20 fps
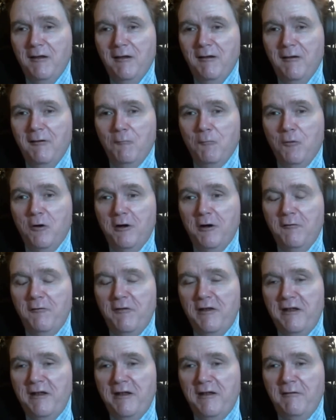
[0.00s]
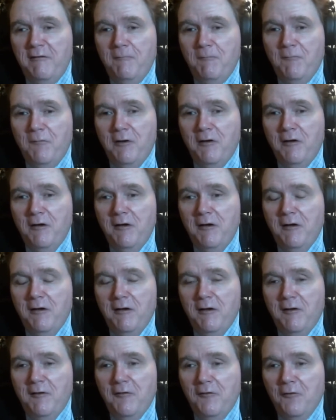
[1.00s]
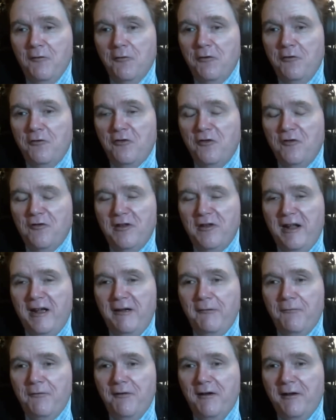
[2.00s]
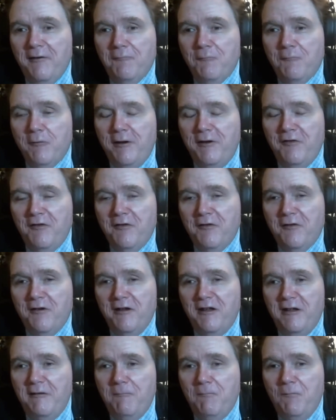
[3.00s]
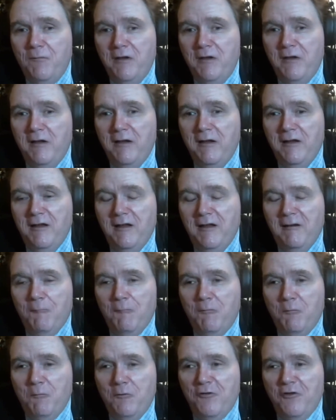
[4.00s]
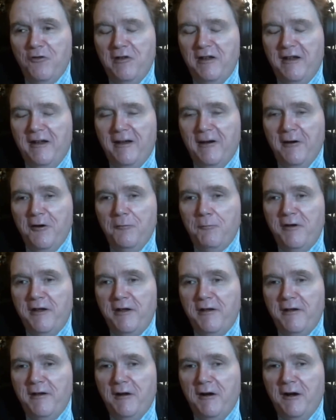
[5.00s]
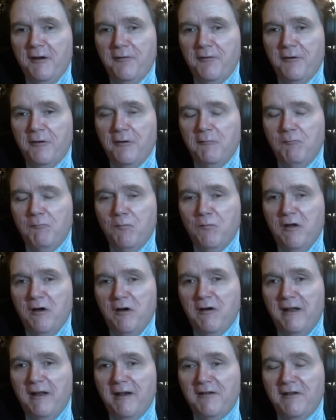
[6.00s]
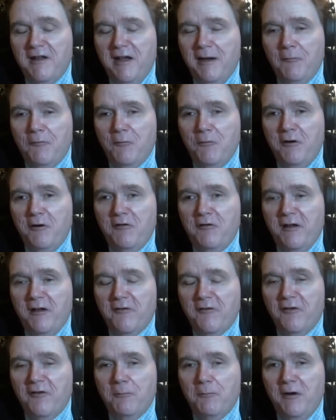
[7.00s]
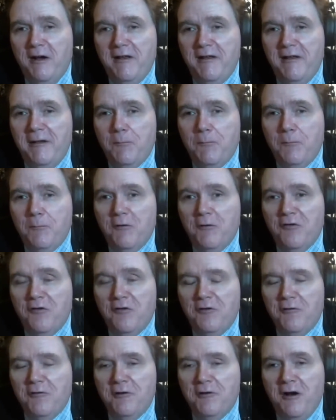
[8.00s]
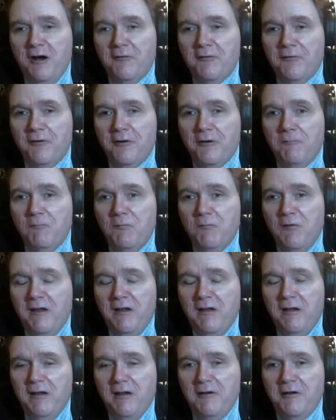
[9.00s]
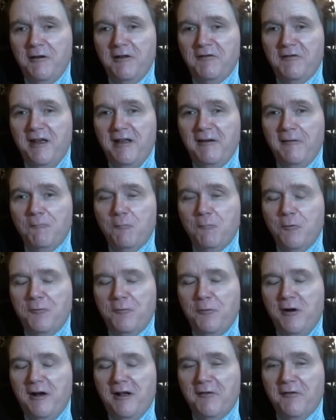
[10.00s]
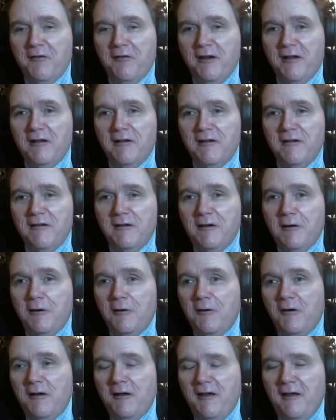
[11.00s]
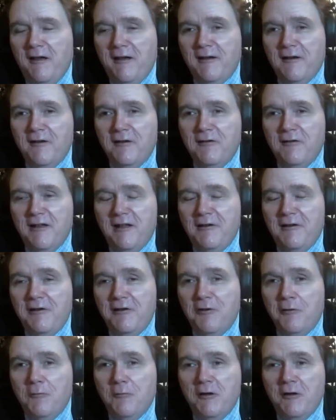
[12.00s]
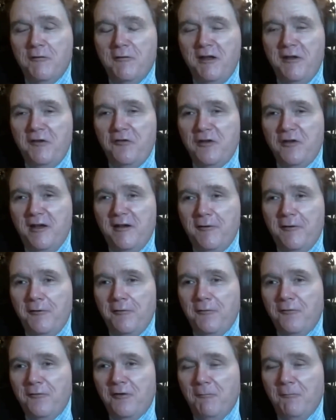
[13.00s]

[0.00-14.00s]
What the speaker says: One of the solutions that I've found recently was in the area of being an author. A lot of times when you tell somebody in person you're an author, you get that response like, oh, heck, not another one of these yahoos.